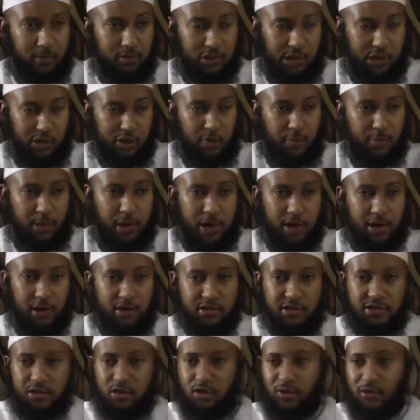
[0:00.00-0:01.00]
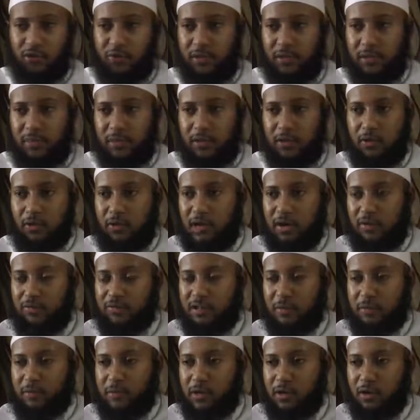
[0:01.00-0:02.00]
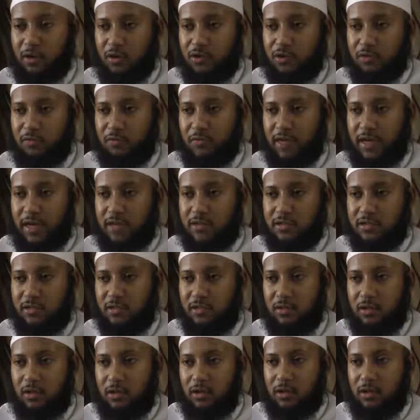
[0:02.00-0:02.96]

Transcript: They're your parents, they're your family. You love them because of that